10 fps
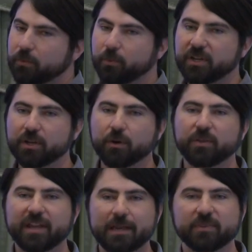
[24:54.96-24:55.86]
we know
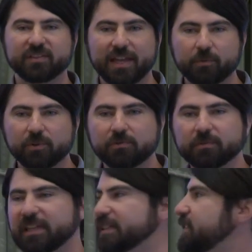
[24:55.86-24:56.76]
the name of the
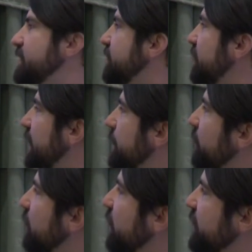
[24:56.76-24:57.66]
table, it's the name
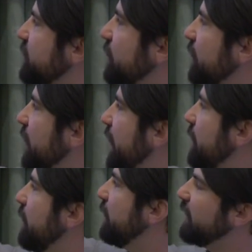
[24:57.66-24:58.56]
of the cluster,
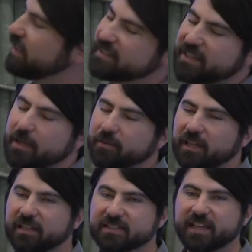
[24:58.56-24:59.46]
and in this case,
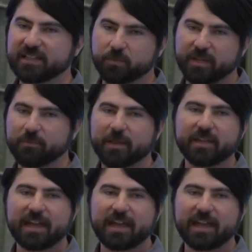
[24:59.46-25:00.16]
in this case we maybe